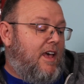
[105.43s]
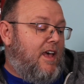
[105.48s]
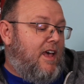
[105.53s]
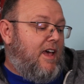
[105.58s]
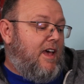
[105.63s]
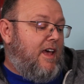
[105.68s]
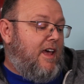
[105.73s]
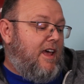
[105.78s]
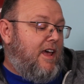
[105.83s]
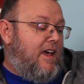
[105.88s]

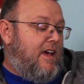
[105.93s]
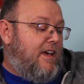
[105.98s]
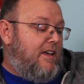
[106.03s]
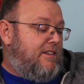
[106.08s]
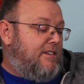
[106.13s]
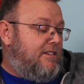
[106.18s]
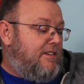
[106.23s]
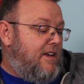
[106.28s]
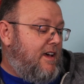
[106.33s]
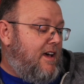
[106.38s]

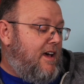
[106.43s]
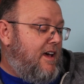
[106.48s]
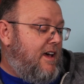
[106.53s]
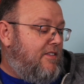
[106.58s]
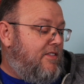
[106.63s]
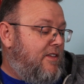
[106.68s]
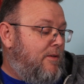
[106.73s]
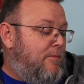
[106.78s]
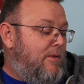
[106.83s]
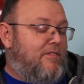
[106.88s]
And uh,
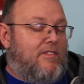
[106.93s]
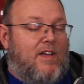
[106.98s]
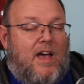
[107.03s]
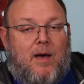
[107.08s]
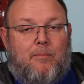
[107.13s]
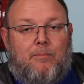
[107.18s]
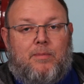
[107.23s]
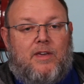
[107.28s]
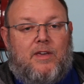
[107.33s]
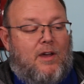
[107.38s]
then we've
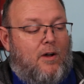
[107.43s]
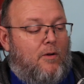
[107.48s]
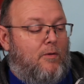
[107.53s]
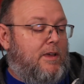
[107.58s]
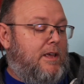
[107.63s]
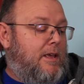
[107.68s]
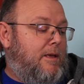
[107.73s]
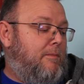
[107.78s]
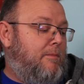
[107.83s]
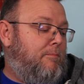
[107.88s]
got
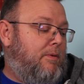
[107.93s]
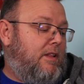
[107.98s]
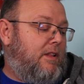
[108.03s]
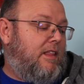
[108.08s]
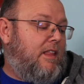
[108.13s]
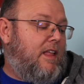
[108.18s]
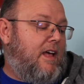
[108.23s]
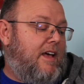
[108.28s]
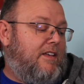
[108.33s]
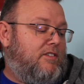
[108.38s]
PoE
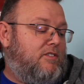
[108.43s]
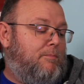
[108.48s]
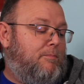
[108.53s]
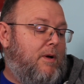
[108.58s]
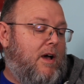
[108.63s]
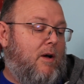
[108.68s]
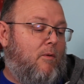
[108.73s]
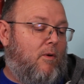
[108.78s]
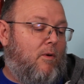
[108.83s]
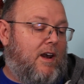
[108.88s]
plus.
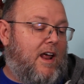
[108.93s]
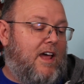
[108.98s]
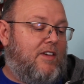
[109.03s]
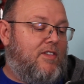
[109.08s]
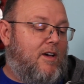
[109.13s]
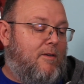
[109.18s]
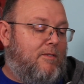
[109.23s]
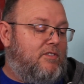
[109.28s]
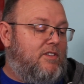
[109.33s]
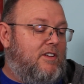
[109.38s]
But what I
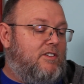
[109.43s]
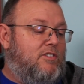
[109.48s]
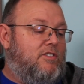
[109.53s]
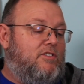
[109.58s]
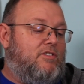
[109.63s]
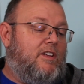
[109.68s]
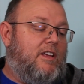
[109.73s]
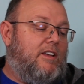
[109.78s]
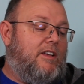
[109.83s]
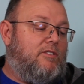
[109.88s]
thought was
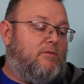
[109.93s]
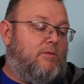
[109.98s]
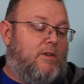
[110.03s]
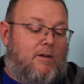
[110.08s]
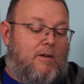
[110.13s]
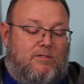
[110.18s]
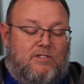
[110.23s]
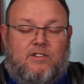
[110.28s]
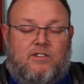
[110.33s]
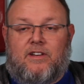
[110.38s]
interesting is when I
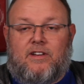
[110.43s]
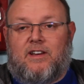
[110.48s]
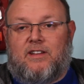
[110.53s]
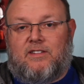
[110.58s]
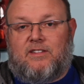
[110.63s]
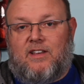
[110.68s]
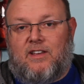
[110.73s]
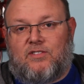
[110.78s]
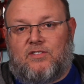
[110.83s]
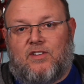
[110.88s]
was looking at
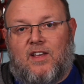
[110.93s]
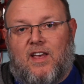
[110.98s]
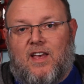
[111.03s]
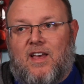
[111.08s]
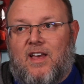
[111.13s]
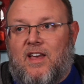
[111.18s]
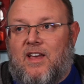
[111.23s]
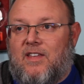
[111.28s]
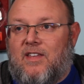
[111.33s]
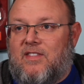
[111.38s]
this,
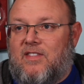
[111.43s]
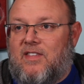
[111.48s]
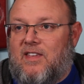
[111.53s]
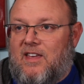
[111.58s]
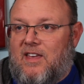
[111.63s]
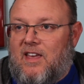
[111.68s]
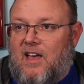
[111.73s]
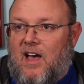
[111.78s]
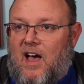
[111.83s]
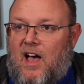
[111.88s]

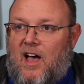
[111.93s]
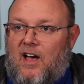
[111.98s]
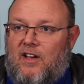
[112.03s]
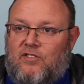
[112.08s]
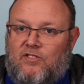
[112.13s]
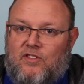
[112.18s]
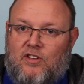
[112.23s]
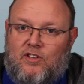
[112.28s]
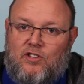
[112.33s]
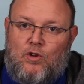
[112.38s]
the uh,
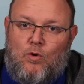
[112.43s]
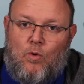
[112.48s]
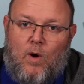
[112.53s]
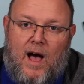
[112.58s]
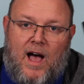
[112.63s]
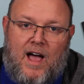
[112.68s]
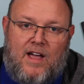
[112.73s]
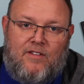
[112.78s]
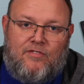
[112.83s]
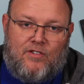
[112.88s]
the
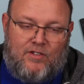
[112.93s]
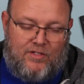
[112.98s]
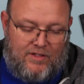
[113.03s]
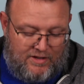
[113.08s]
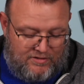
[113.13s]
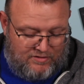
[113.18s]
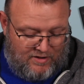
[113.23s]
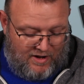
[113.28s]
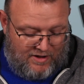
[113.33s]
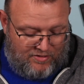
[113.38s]
UI for
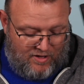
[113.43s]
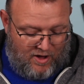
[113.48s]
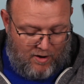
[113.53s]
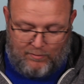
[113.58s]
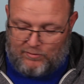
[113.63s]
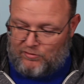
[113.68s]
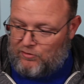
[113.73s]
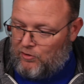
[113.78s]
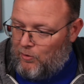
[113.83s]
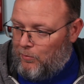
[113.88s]
this I thought
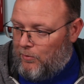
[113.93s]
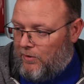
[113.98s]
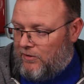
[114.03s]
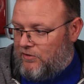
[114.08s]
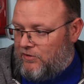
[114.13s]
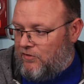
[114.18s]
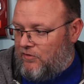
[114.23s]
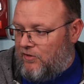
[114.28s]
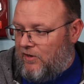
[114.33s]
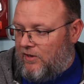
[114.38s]
was super
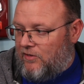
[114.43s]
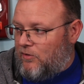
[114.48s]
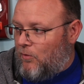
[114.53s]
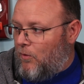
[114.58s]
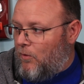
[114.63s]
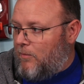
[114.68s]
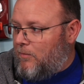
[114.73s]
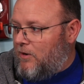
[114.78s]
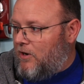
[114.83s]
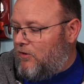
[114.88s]
interesting. So
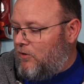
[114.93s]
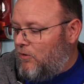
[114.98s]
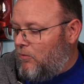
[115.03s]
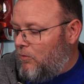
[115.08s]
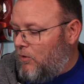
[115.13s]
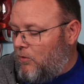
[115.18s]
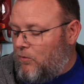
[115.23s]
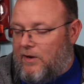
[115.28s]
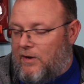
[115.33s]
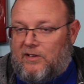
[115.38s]
what I'm going to do
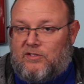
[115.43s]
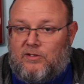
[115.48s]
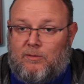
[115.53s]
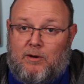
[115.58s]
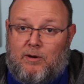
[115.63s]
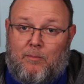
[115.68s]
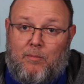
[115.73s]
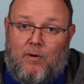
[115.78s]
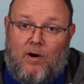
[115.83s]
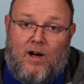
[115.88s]
real quick is I'm going
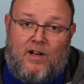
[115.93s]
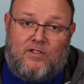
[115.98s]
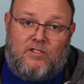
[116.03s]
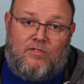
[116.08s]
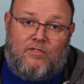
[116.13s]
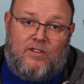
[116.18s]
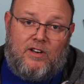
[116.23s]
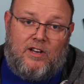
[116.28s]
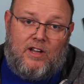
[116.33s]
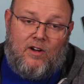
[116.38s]
to pause the
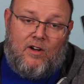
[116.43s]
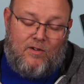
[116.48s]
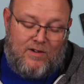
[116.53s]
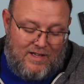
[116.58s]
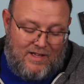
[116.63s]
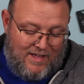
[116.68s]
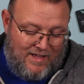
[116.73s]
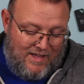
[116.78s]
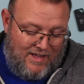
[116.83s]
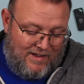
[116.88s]
video,
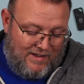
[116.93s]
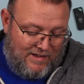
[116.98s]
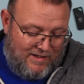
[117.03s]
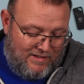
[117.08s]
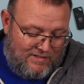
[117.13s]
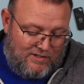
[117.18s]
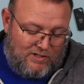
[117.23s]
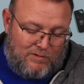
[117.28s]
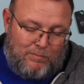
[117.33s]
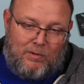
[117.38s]

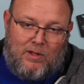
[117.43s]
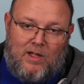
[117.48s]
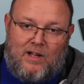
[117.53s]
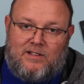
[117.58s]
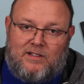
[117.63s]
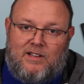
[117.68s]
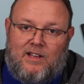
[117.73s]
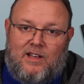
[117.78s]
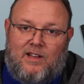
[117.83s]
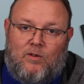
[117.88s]
get this
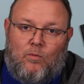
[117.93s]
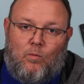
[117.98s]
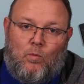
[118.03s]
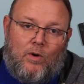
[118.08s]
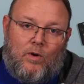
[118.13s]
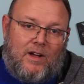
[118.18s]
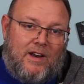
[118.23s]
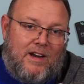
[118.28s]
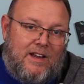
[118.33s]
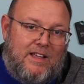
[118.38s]
plugged in.
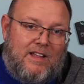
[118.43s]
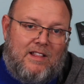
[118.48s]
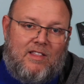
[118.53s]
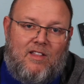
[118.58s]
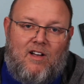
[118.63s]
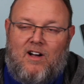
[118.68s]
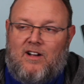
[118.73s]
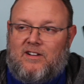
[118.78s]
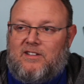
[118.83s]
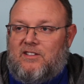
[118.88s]
We're going to get
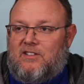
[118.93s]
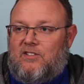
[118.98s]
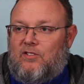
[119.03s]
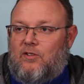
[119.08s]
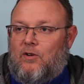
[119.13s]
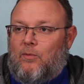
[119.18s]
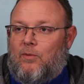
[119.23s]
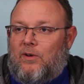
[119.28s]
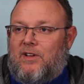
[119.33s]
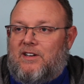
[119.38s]
logged into
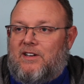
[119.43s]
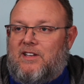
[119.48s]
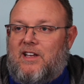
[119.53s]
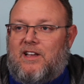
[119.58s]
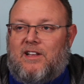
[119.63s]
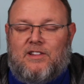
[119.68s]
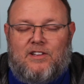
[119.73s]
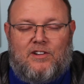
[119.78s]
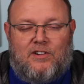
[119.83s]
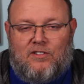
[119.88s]
it. We're going to take
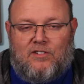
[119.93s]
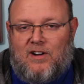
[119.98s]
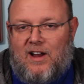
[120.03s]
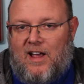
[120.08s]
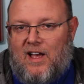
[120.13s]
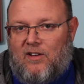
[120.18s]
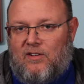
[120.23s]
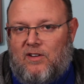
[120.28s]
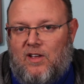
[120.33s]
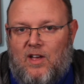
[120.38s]
a look
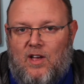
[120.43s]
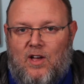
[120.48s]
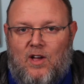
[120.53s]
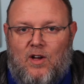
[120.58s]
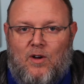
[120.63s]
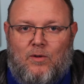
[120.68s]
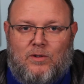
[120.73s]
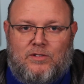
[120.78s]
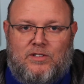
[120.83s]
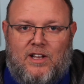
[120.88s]
around.
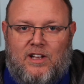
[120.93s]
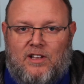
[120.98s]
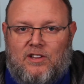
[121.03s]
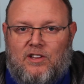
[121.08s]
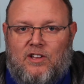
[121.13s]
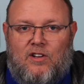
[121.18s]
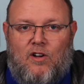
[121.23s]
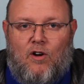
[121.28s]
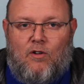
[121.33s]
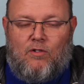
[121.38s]
We'll take a
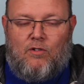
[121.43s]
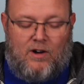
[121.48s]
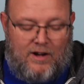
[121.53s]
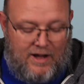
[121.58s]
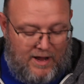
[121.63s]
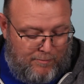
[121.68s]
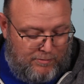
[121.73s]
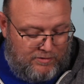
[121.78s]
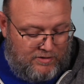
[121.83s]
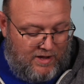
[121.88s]
look over on
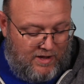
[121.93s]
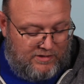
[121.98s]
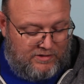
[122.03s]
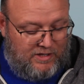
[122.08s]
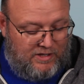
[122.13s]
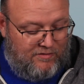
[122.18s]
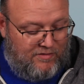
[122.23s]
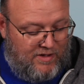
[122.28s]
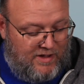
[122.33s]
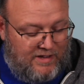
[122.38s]
Amazon,
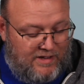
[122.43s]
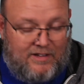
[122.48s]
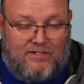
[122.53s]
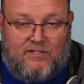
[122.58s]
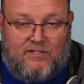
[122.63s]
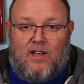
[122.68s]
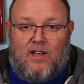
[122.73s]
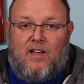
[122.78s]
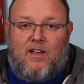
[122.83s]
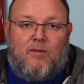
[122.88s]
see if I can
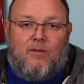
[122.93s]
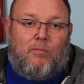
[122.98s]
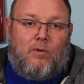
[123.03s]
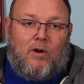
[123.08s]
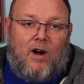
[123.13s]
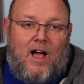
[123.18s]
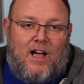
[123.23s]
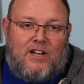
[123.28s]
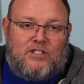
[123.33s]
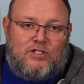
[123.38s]

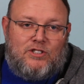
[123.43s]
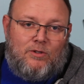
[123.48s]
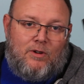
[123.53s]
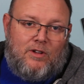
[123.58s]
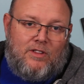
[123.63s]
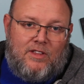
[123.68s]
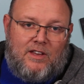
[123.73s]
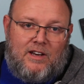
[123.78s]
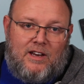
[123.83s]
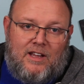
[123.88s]
barrage you
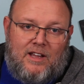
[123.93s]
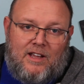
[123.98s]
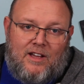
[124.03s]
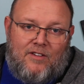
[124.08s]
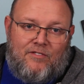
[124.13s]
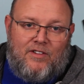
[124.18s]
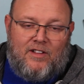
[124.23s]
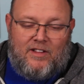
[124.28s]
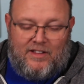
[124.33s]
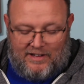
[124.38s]
with any
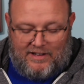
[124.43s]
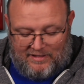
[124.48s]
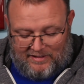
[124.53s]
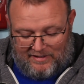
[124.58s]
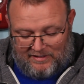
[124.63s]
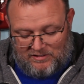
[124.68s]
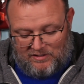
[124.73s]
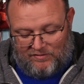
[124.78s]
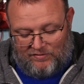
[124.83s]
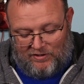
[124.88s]
affiliate
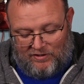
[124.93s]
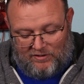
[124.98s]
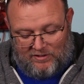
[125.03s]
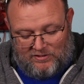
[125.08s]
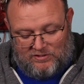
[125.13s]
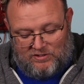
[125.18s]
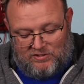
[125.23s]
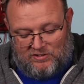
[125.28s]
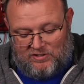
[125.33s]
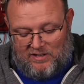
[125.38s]
links if you're
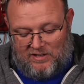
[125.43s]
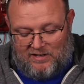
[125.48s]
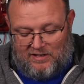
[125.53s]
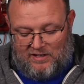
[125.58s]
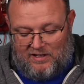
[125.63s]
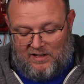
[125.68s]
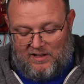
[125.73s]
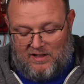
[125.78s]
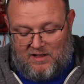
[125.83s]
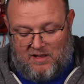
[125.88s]
interested
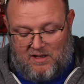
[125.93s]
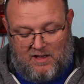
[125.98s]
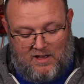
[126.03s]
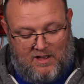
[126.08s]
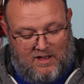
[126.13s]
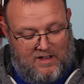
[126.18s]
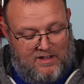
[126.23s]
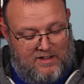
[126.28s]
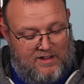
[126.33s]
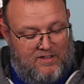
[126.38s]

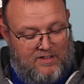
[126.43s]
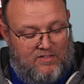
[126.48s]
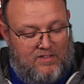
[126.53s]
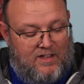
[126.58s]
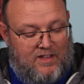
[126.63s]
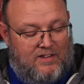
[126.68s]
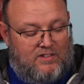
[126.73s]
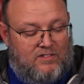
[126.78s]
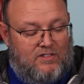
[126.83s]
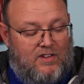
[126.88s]
uh, in
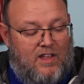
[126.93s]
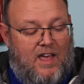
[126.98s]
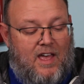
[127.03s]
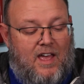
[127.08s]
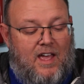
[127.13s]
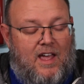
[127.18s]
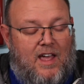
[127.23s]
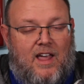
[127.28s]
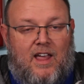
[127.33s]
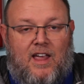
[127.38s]
this.
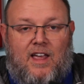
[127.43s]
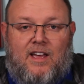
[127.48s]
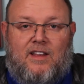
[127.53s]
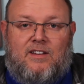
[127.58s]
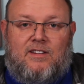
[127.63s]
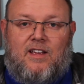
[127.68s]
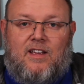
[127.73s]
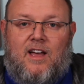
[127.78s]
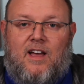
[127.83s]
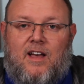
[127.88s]

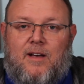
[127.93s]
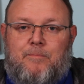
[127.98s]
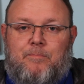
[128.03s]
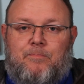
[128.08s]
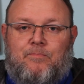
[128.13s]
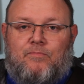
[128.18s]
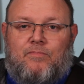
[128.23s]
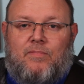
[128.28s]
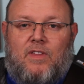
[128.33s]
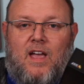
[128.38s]
And um,
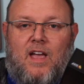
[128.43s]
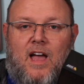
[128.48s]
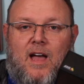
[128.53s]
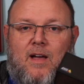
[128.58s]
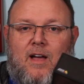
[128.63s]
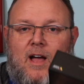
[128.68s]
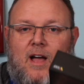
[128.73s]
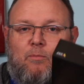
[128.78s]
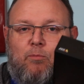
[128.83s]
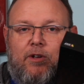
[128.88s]
I
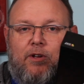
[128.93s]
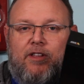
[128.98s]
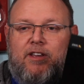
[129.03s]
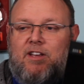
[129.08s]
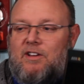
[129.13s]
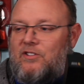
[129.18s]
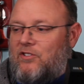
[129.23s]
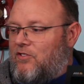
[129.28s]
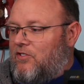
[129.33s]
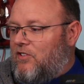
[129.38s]
I'm really
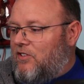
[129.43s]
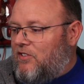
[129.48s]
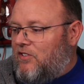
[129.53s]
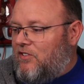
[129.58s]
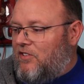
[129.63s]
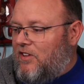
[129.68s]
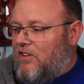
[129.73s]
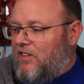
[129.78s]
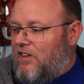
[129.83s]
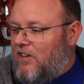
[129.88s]
interested to
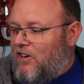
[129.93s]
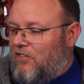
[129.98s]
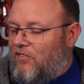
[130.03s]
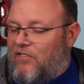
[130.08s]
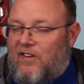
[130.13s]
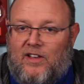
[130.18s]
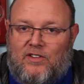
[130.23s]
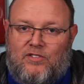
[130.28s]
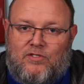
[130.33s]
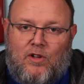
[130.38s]
see the
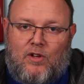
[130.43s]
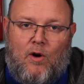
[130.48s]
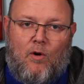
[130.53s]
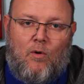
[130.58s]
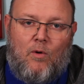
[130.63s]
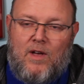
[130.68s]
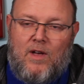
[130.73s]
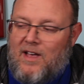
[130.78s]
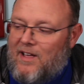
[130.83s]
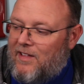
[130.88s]
interface.
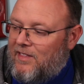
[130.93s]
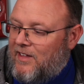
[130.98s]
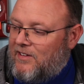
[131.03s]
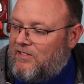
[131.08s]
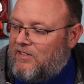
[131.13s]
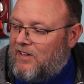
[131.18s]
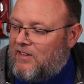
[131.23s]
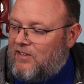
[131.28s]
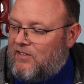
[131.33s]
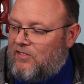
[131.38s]
So let's
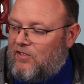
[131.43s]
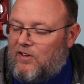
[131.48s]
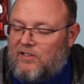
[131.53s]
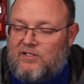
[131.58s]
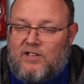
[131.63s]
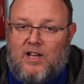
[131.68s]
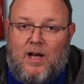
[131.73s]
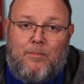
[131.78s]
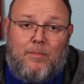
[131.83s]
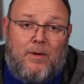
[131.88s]
get this hooked
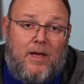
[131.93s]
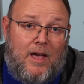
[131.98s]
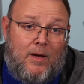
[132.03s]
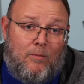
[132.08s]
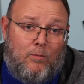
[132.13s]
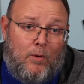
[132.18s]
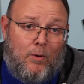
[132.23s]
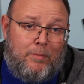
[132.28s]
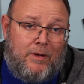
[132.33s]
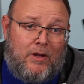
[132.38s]
up and
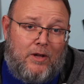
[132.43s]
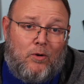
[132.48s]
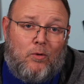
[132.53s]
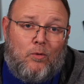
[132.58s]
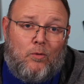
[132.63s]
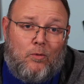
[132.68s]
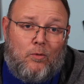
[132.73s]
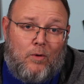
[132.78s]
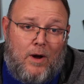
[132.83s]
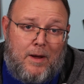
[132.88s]
we'll be
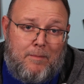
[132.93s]
right